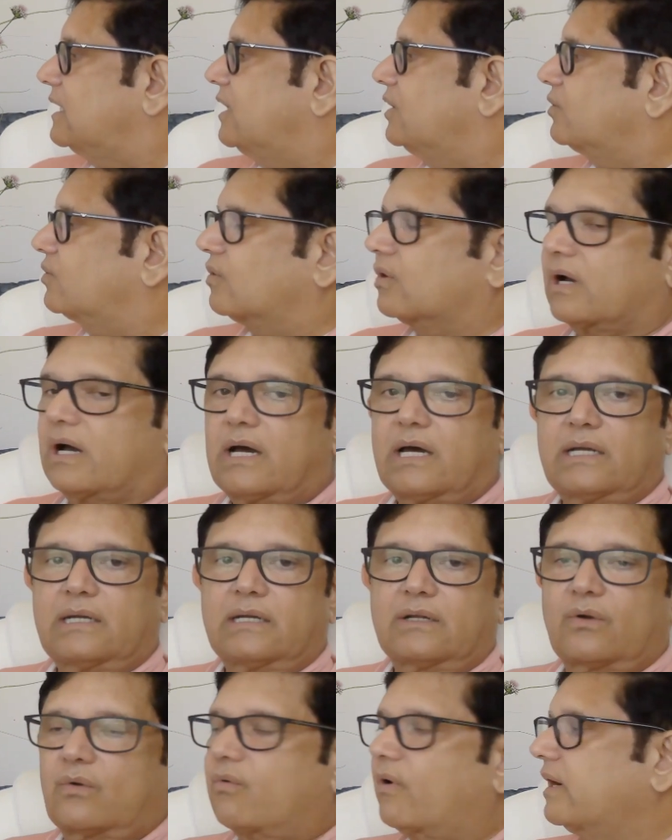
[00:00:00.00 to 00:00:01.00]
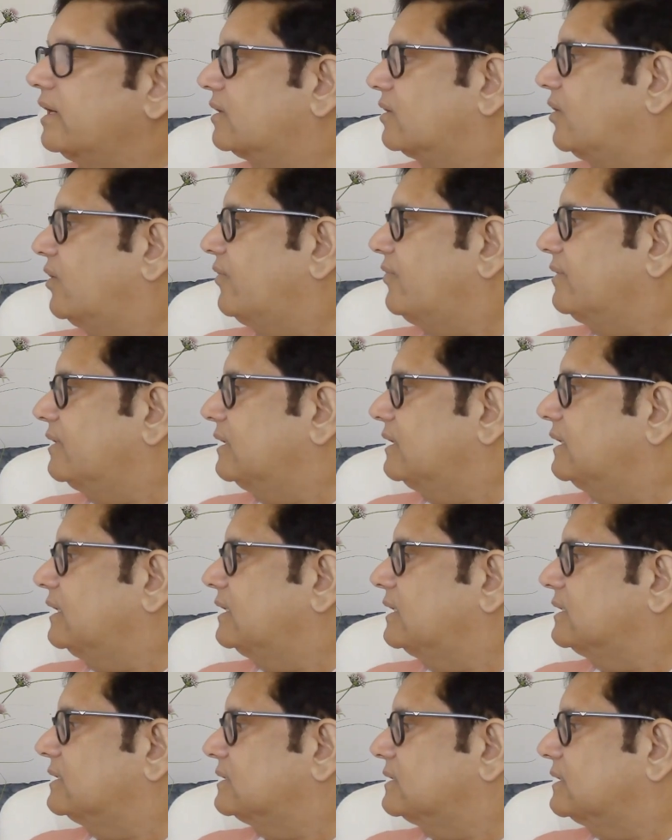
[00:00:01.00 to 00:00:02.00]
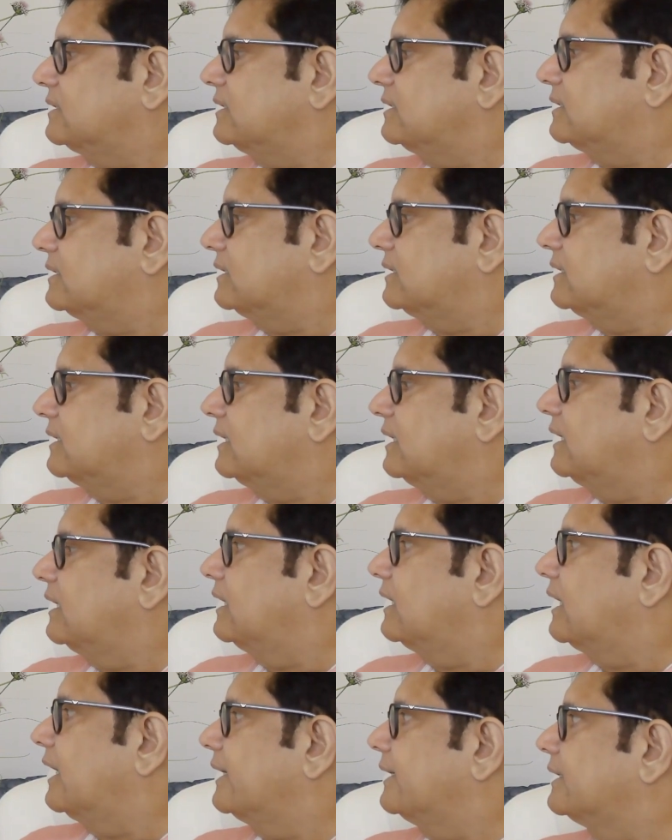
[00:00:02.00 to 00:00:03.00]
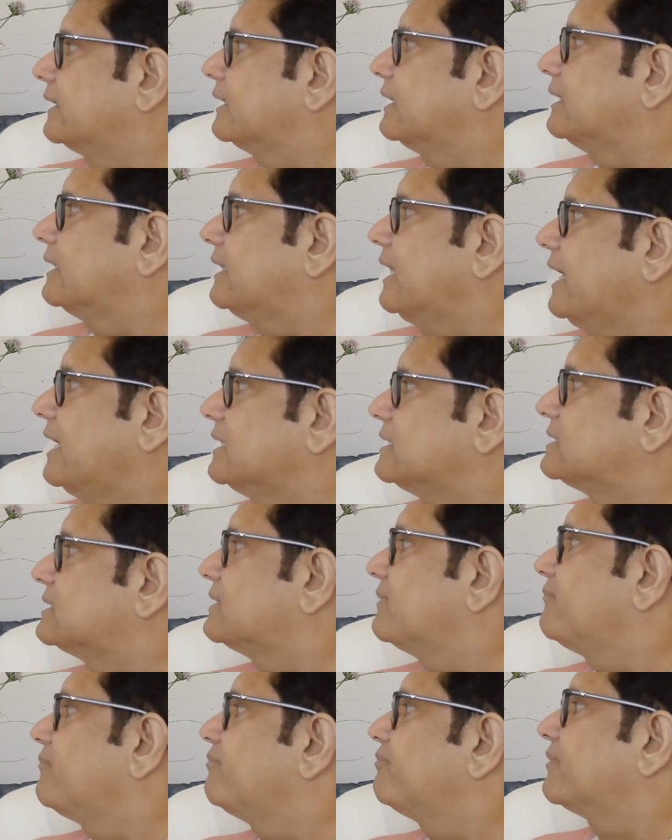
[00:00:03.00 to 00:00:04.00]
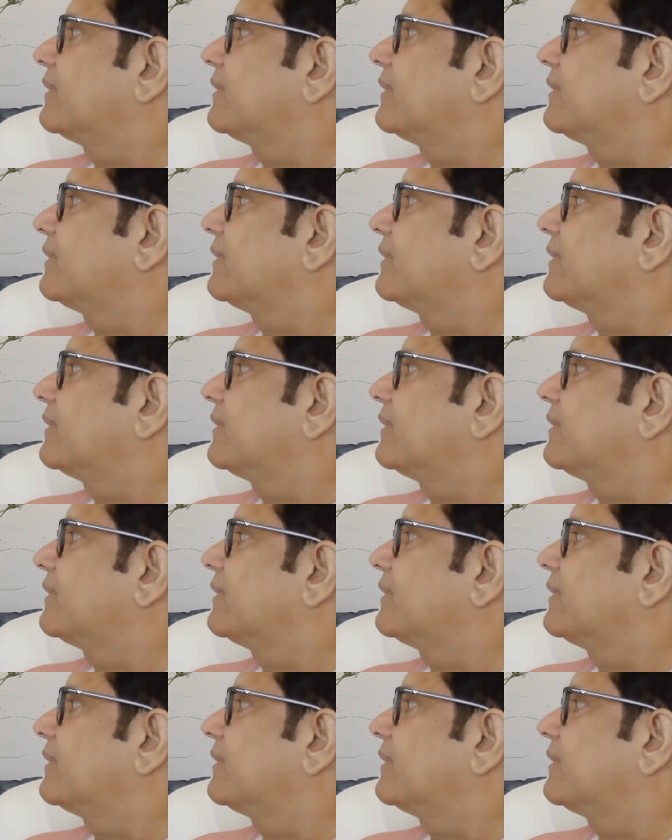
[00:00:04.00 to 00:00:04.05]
In Quran, quite often it is written like this.